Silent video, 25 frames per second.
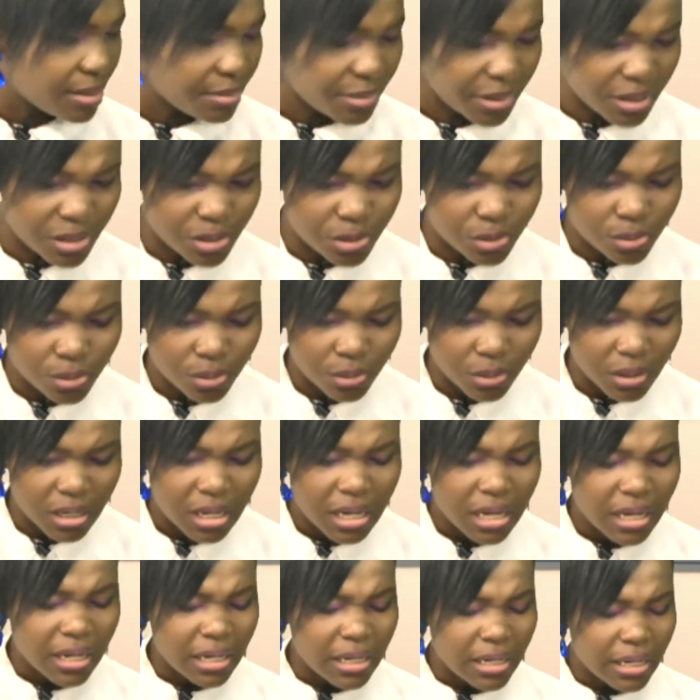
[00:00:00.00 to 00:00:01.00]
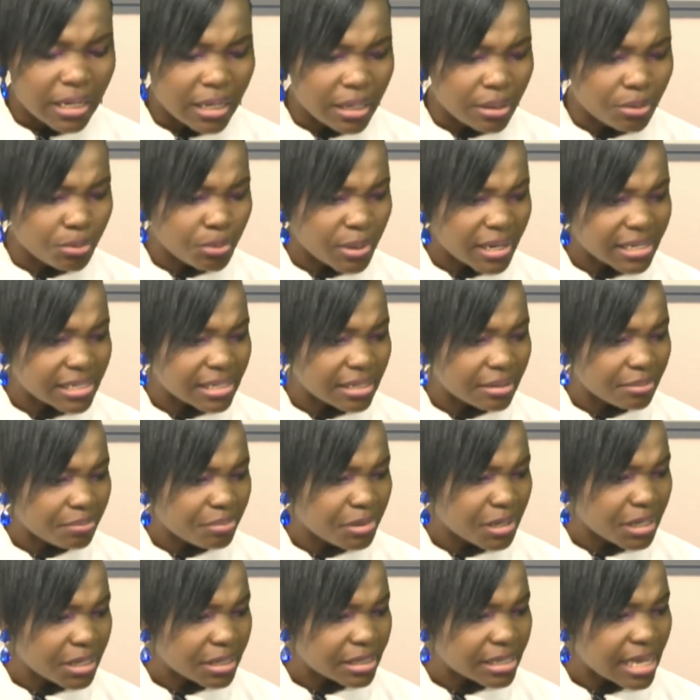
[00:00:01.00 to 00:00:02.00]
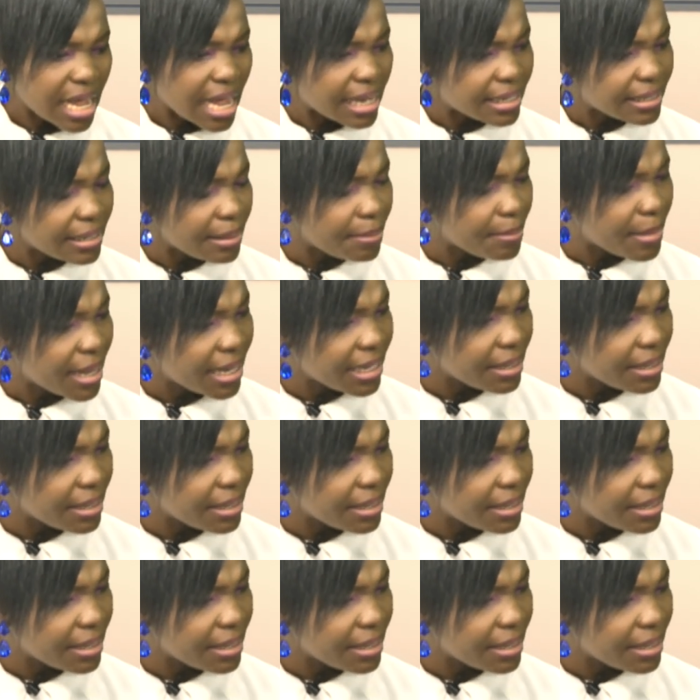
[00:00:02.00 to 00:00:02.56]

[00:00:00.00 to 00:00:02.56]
his soul rest in peace. And many